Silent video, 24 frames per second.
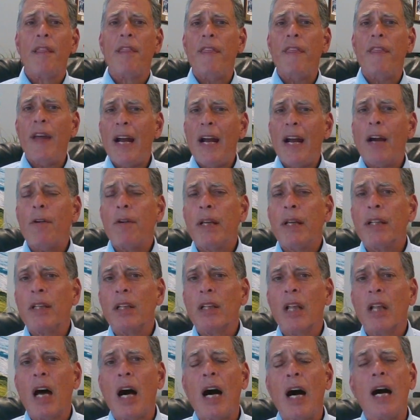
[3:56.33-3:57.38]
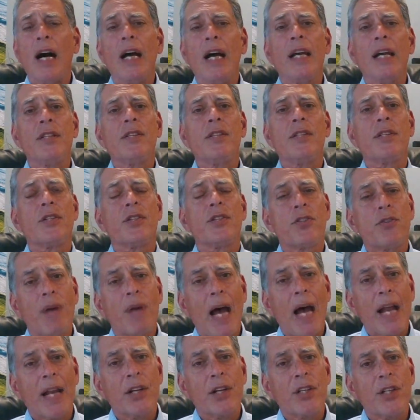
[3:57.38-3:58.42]
therein lies the
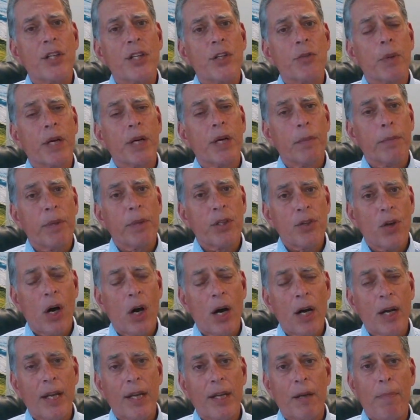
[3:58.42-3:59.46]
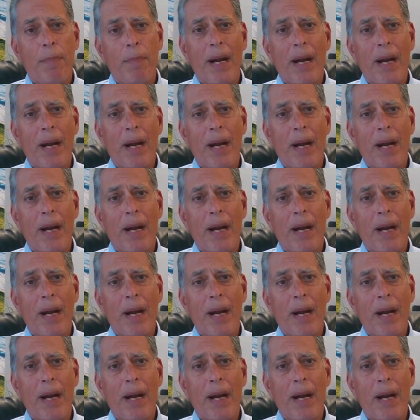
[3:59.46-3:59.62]
strategies we're going to be talking